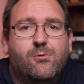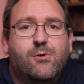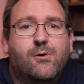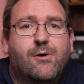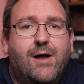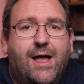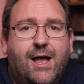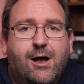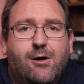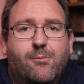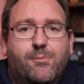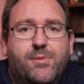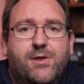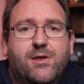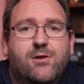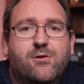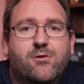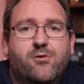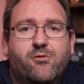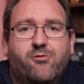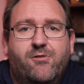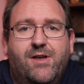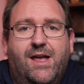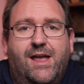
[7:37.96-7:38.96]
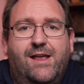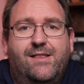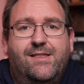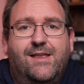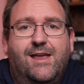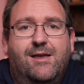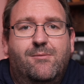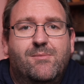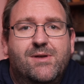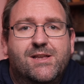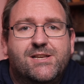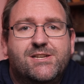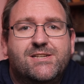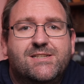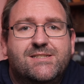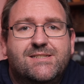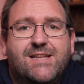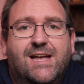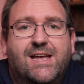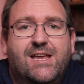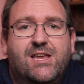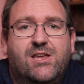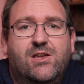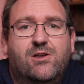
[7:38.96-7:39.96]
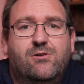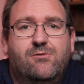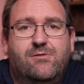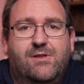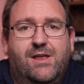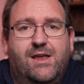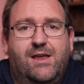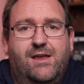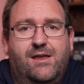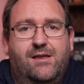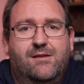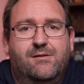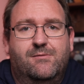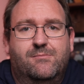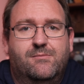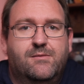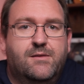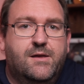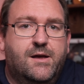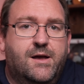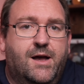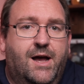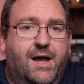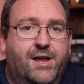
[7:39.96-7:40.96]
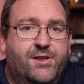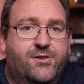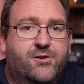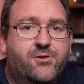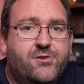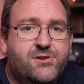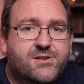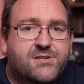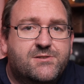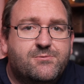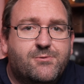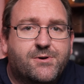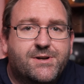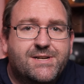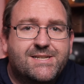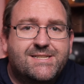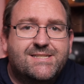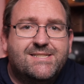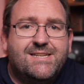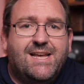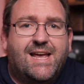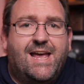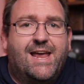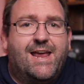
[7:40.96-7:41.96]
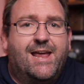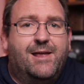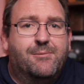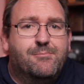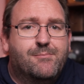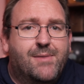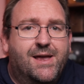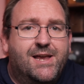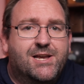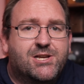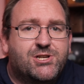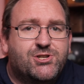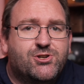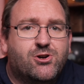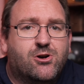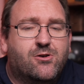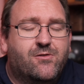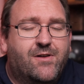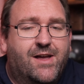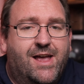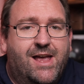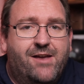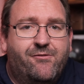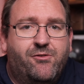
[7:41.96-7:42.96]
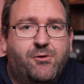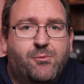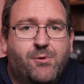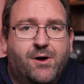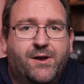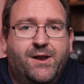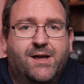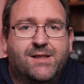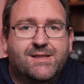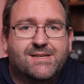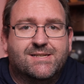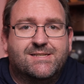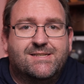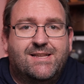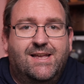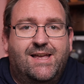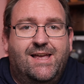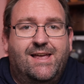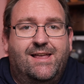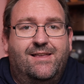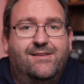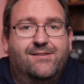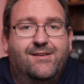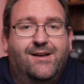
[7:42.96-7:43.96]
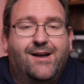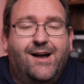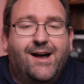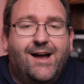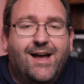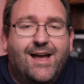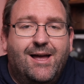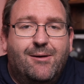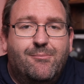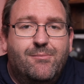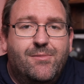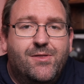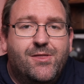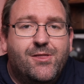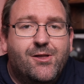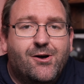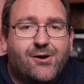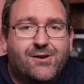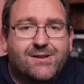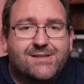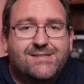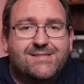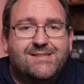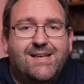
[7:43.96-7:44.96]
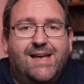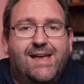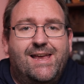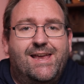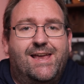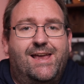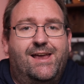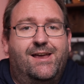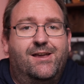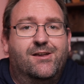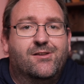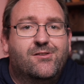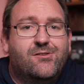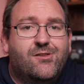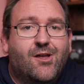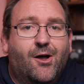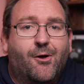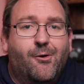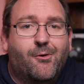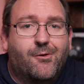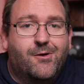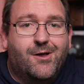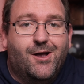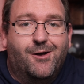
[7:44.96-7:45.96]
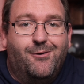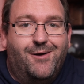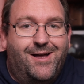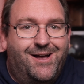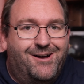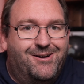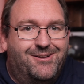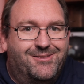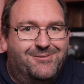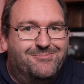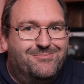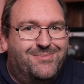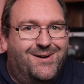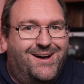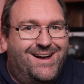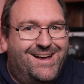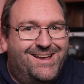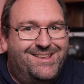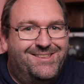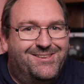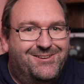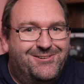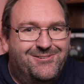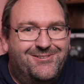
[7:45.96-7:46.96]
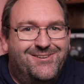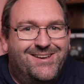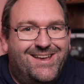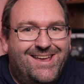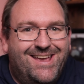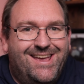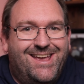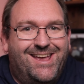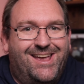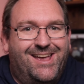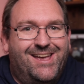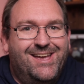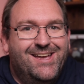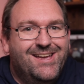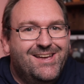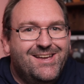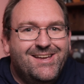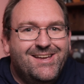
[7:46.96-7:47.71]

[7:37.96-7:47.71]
will help you create the images that you need. I do just want to say and make sure that everyone understands, I am not saying don't go out and buy new gear.